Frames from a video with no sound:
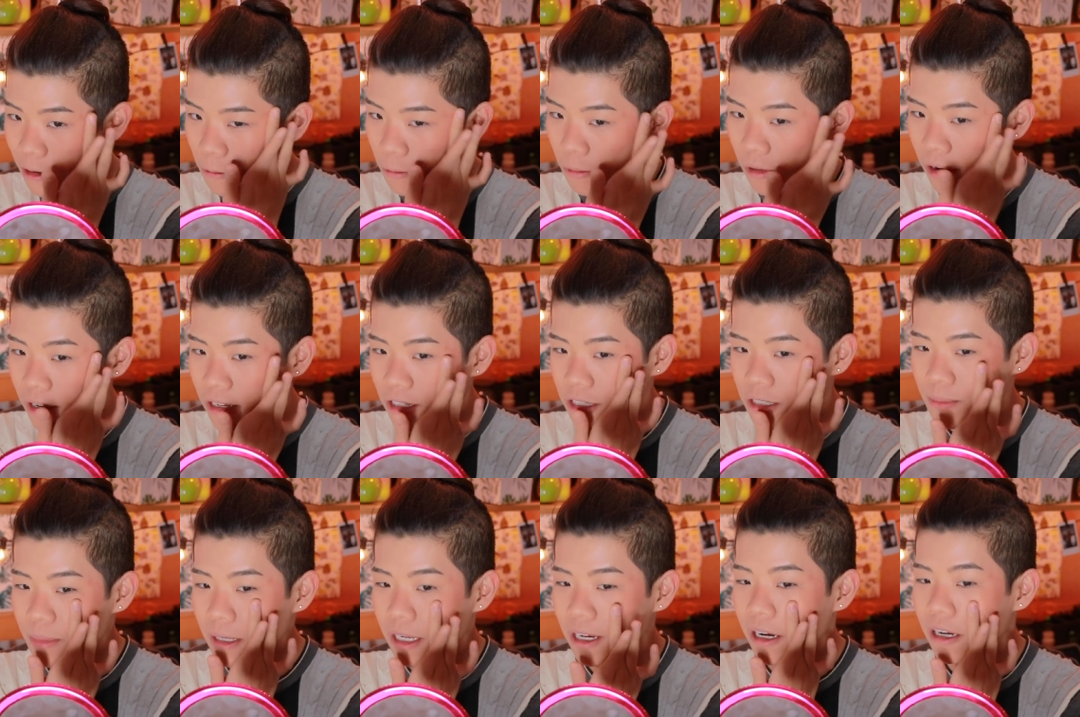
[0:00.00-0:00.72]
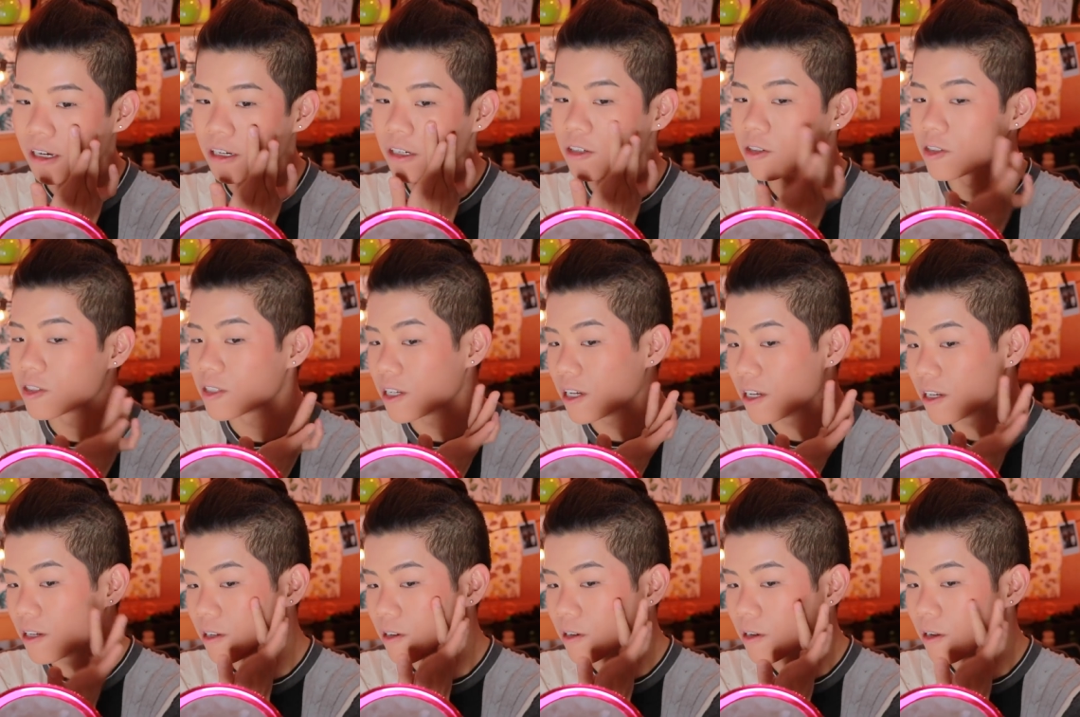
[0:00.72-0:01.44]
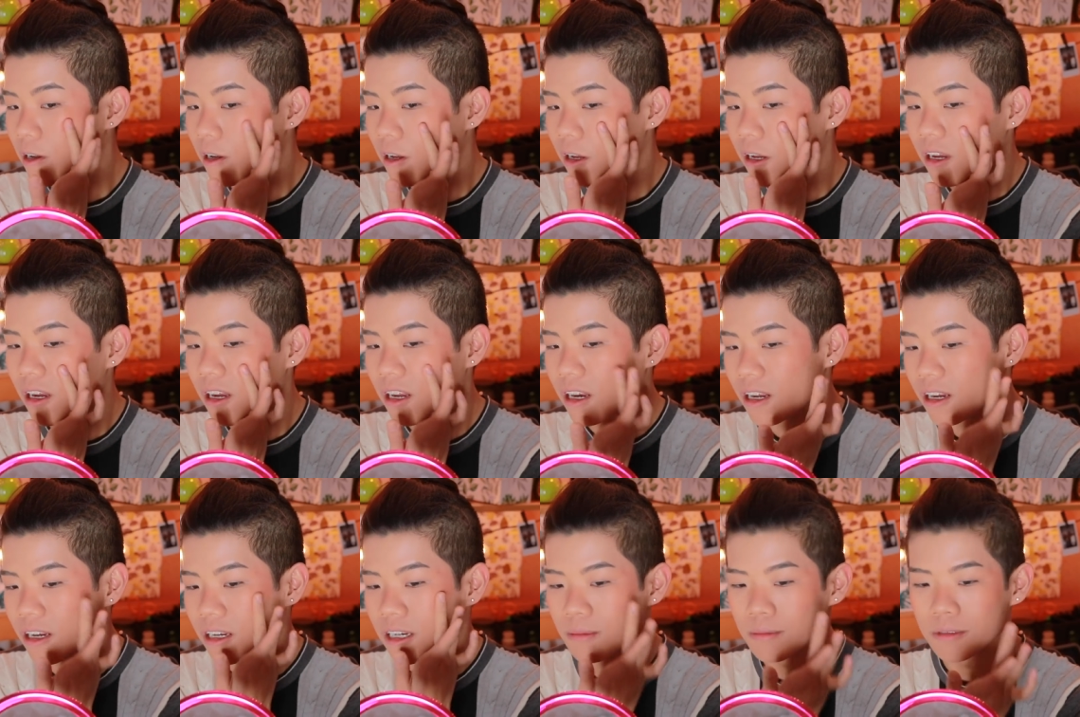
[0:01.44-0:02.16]
I wanted to be understated and
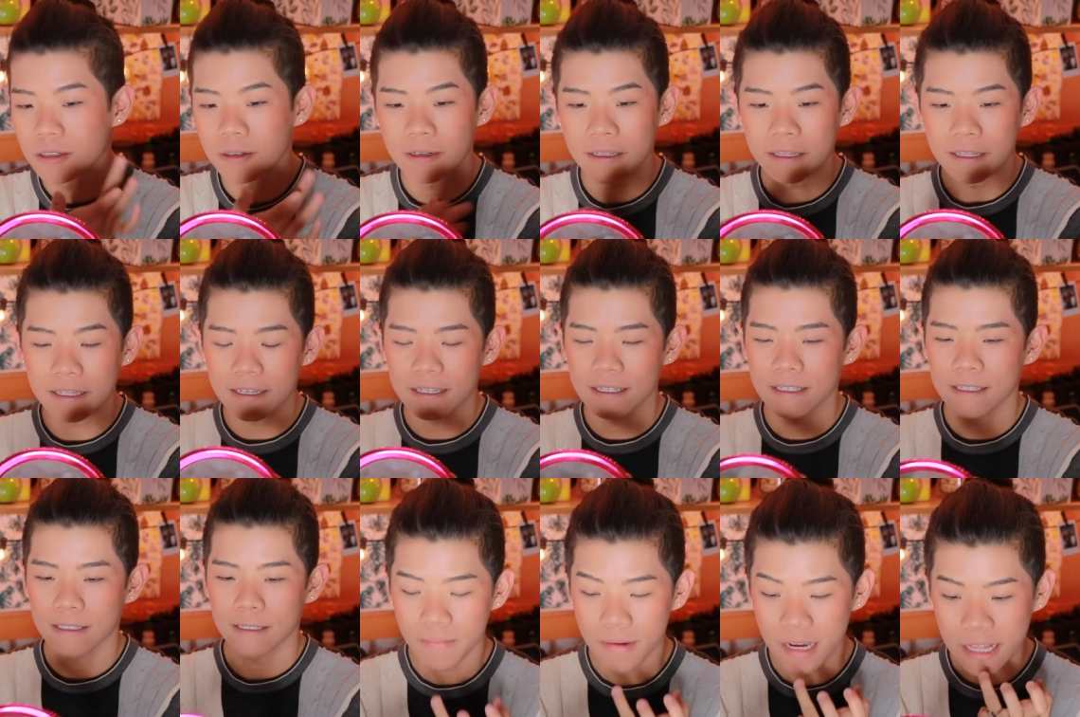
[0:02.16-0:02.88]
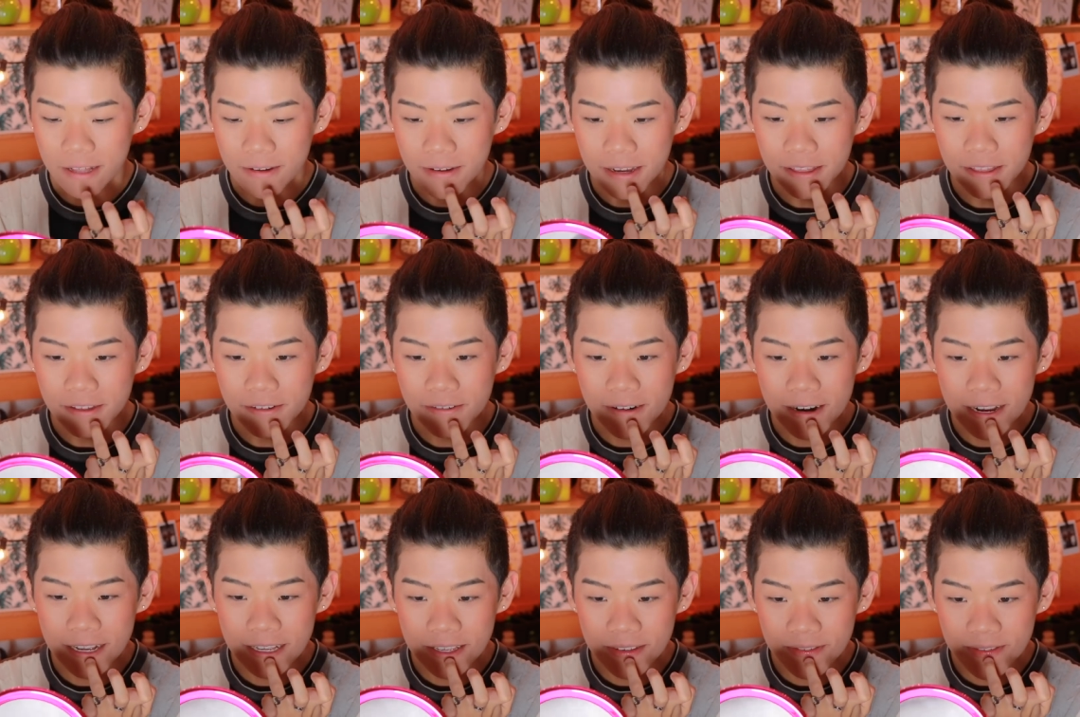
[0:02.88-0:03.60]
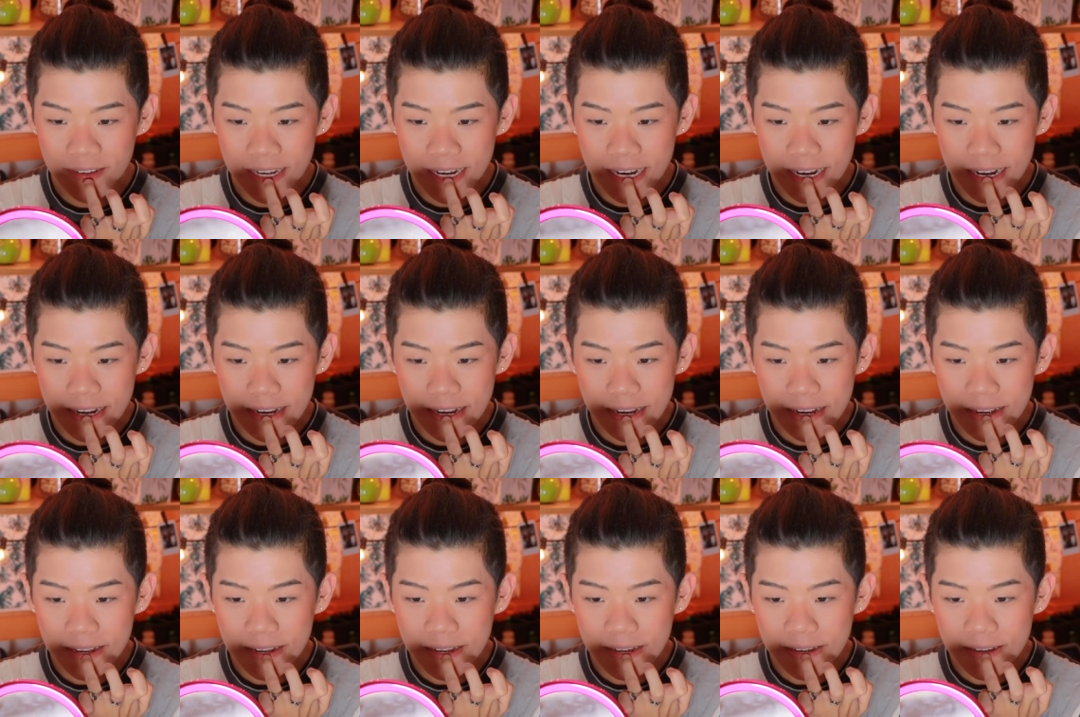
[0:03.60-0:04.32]
I end up doing this. By the way, the rest of it,
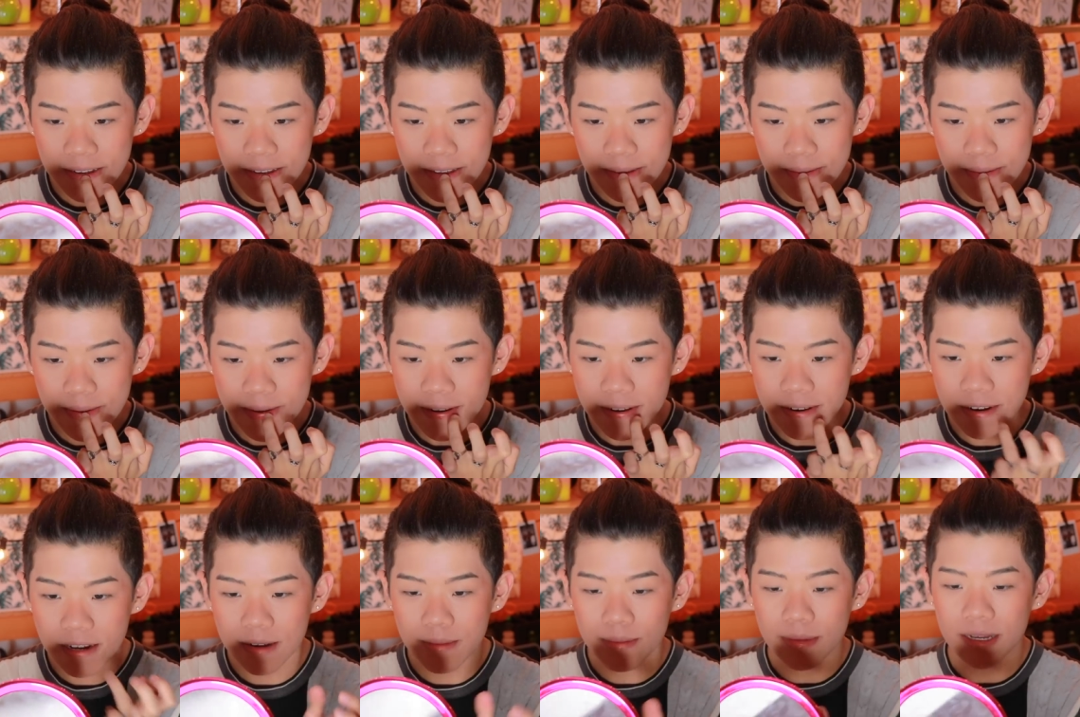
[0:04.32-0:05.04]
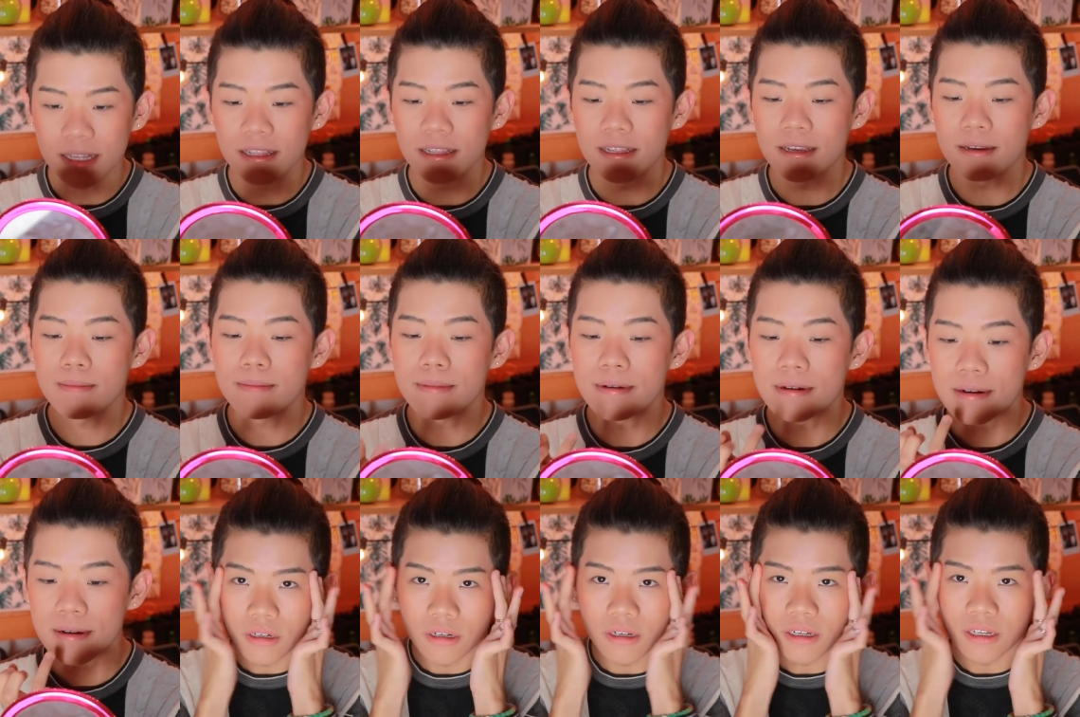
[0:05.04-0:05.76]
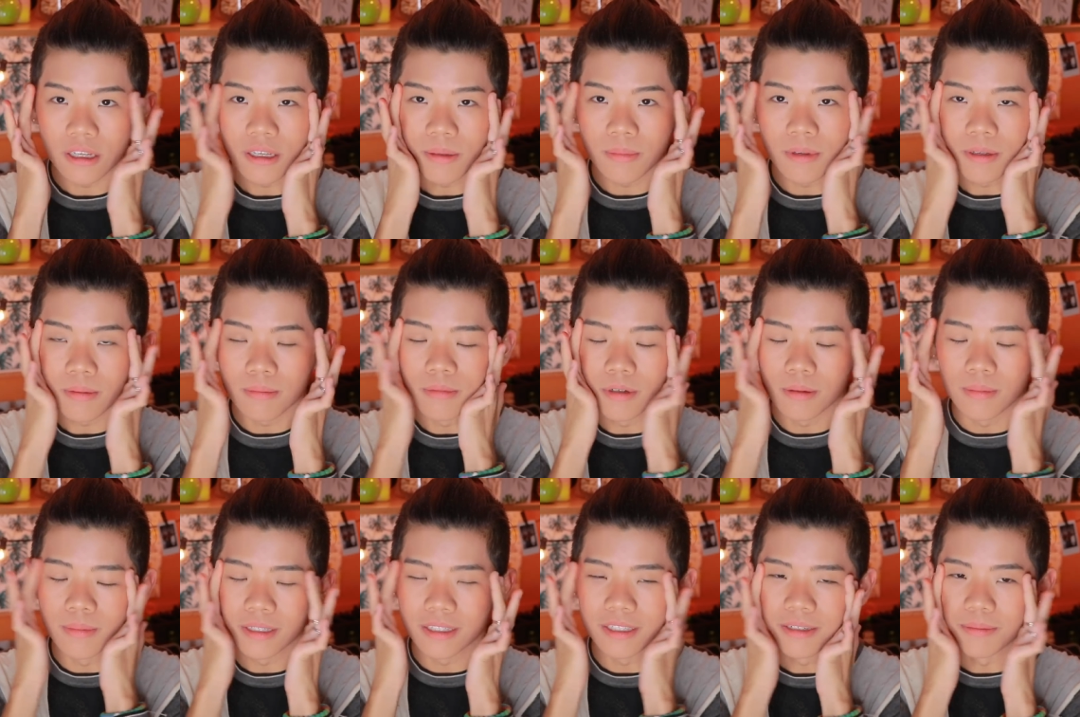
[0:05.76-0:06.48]
I just put on my lip. All right, give me a
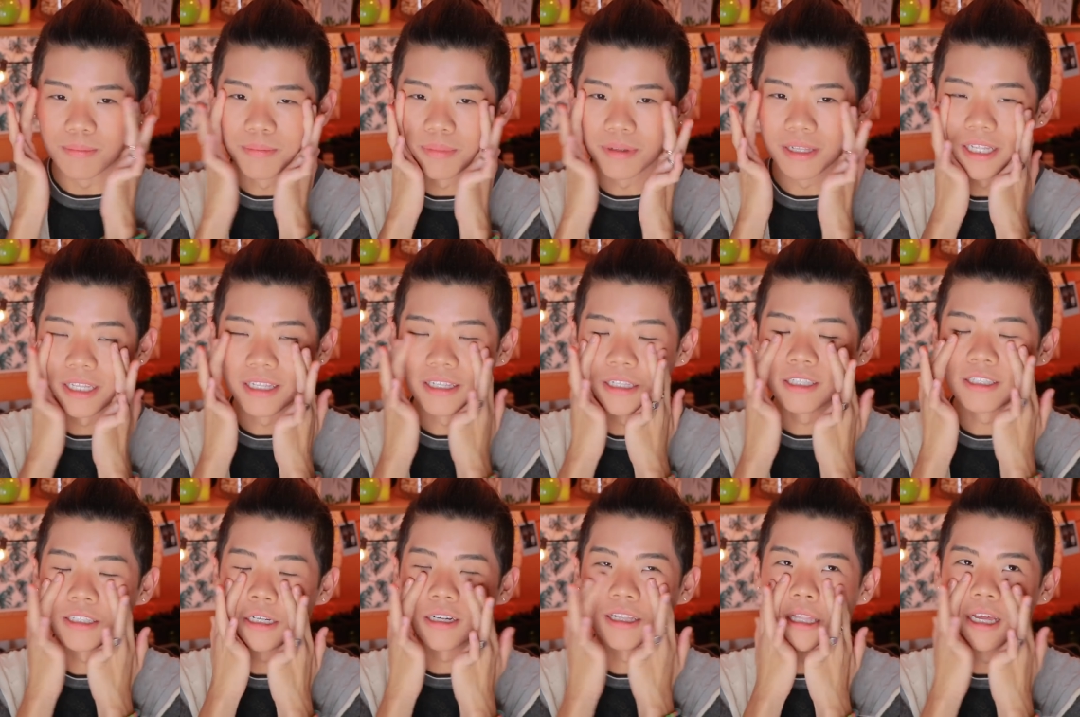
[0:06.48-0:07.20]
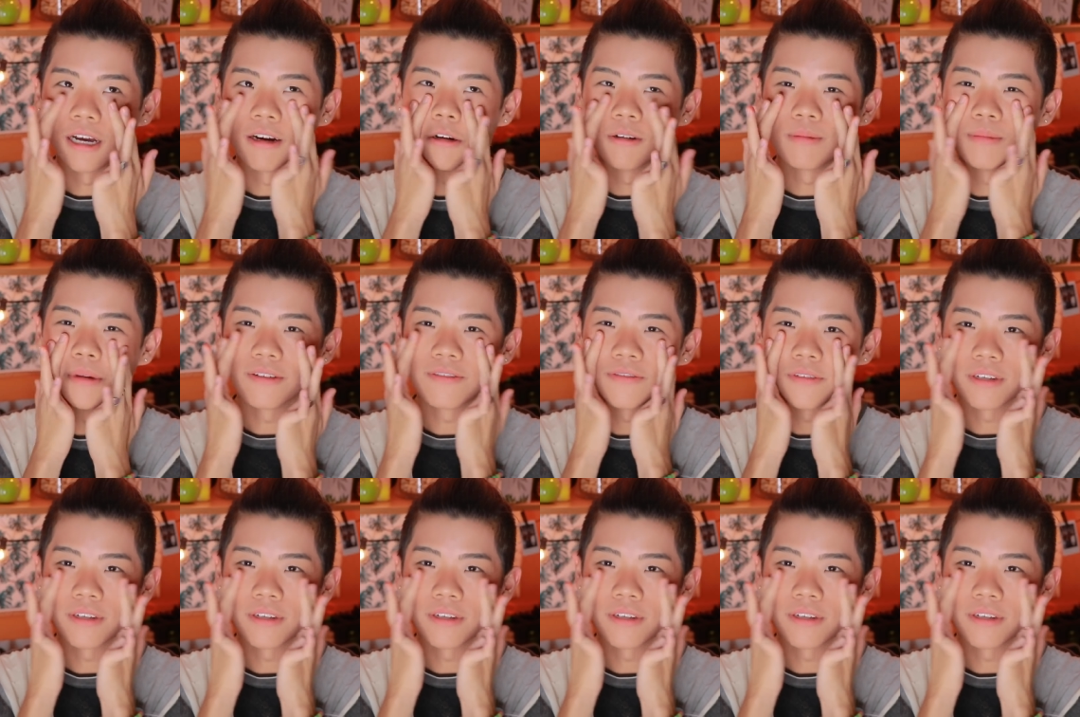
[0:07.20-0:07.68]
moment to blend this all out with my